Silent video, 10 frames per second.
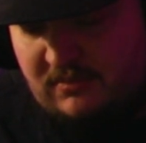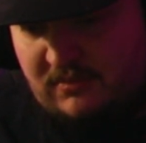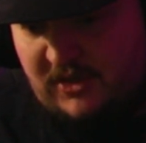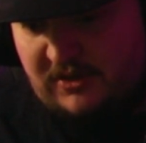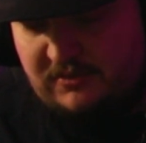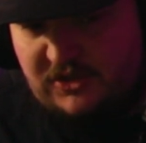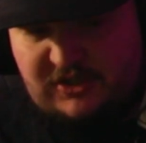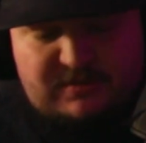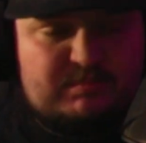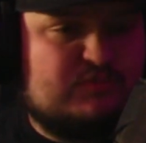you know, she
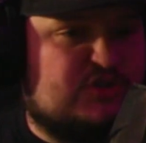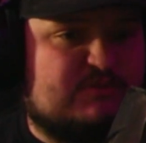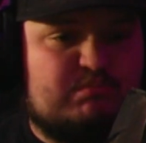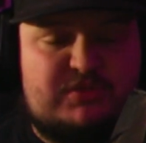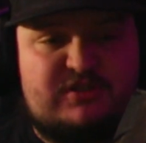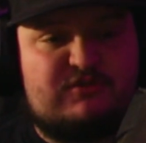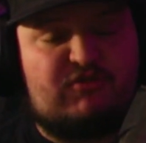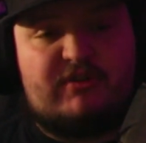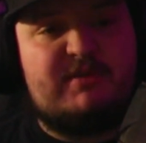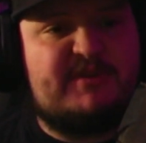just
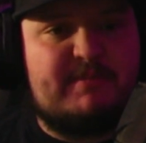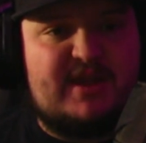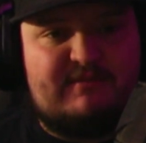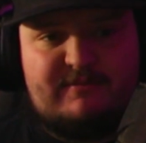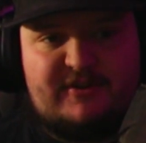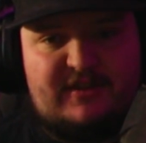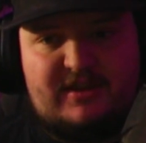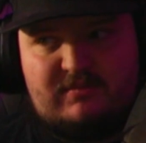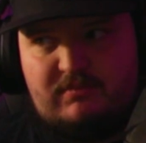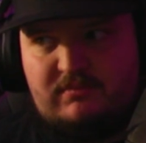screamed at me for like
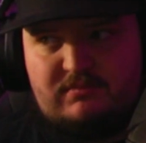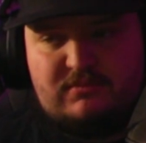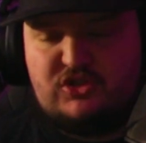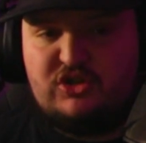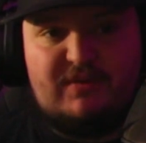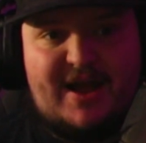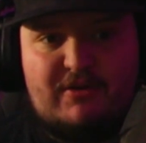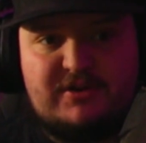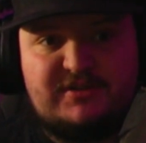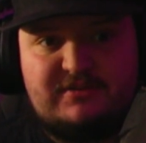2
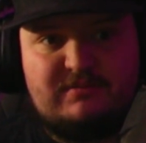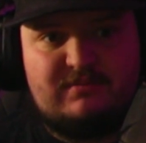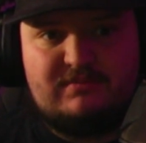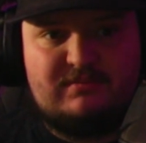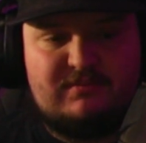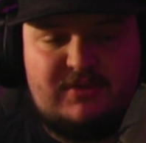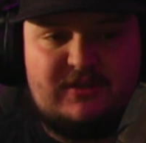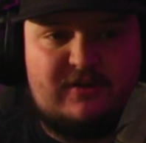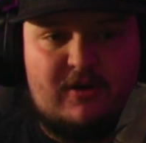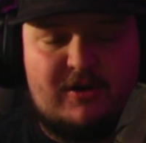hours in
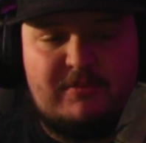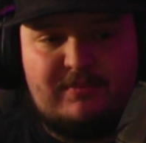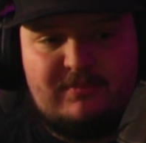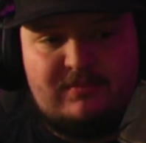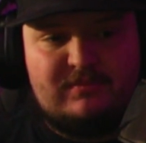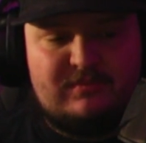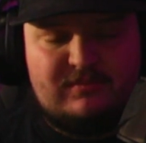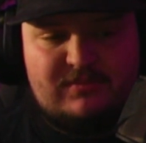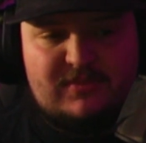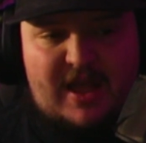the car.
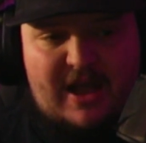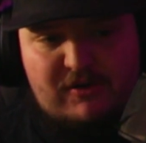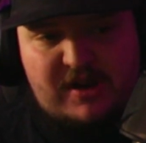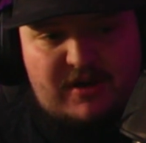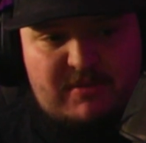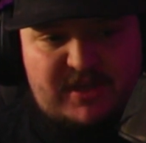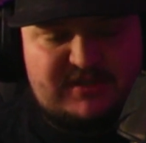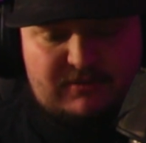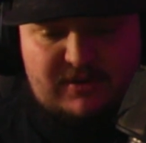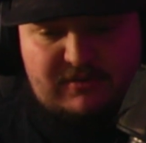How dare I be
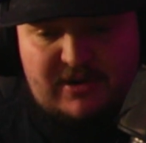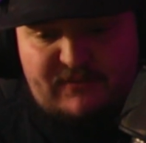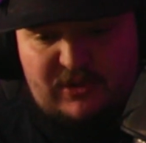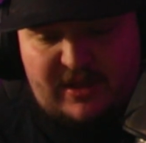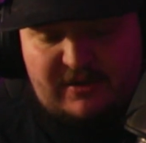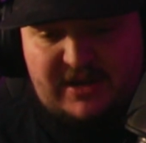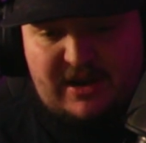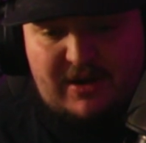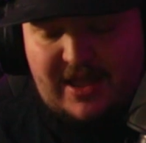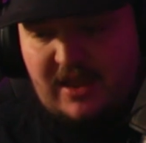so ungrateful? How
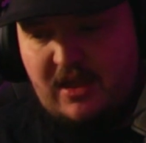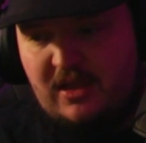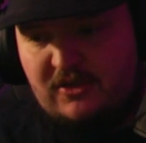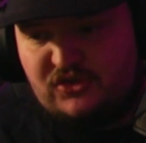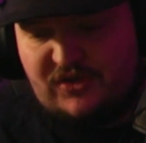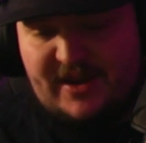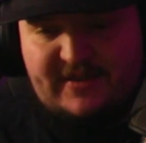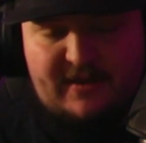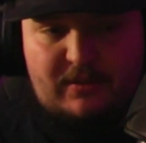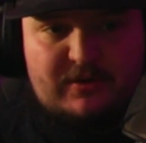dare I try to
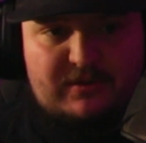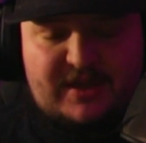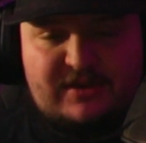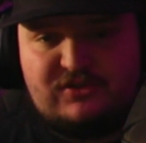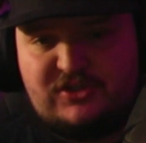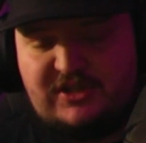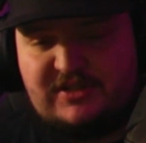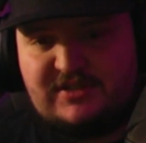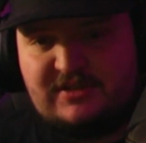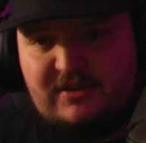tell her that
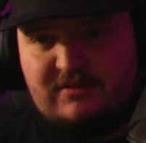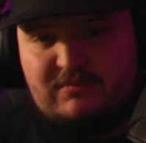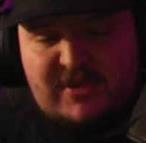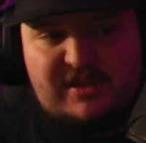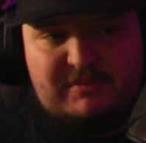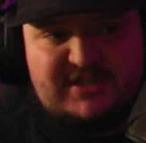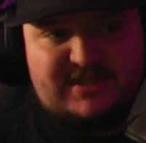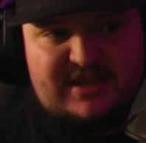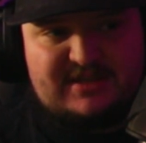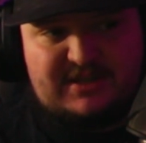she's making
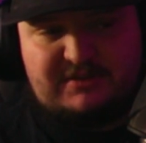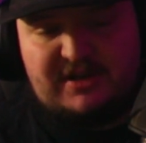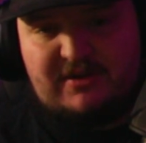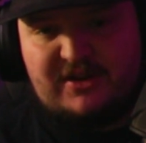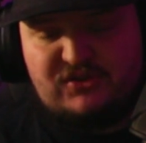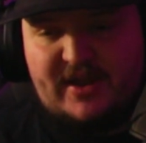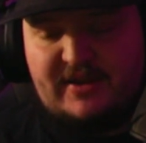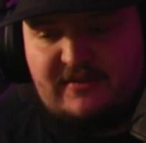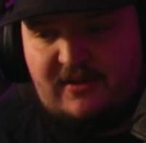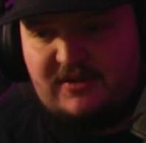mistakes? How dare I try to
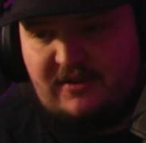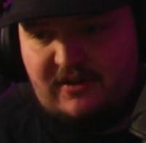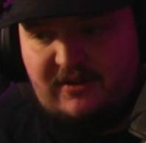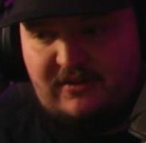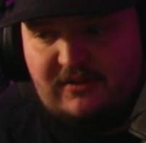talk to her?